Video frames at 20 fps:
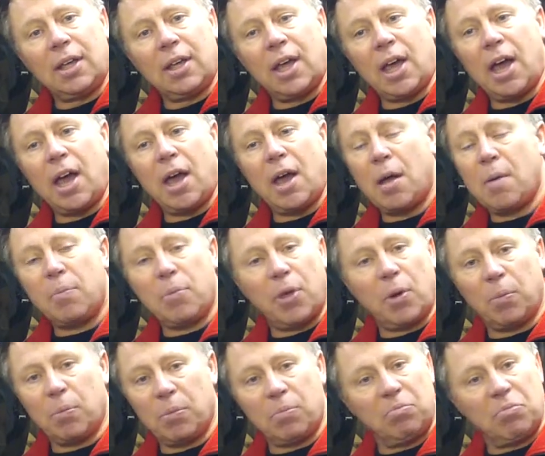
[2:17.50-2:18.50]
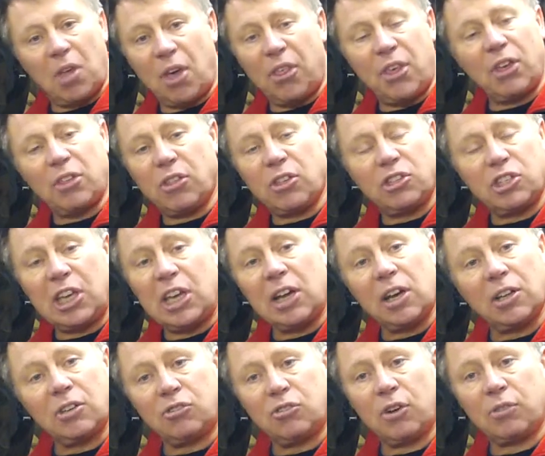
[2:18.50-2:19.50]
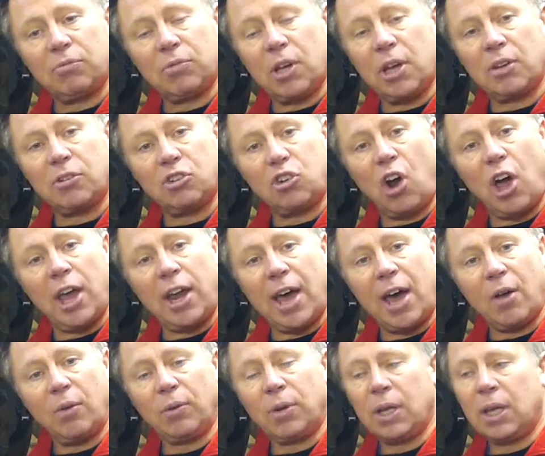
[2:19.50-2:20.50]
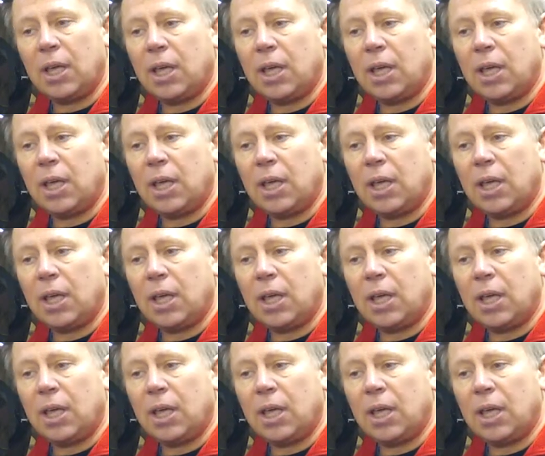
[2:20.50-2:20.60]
that I think the seal had dried out.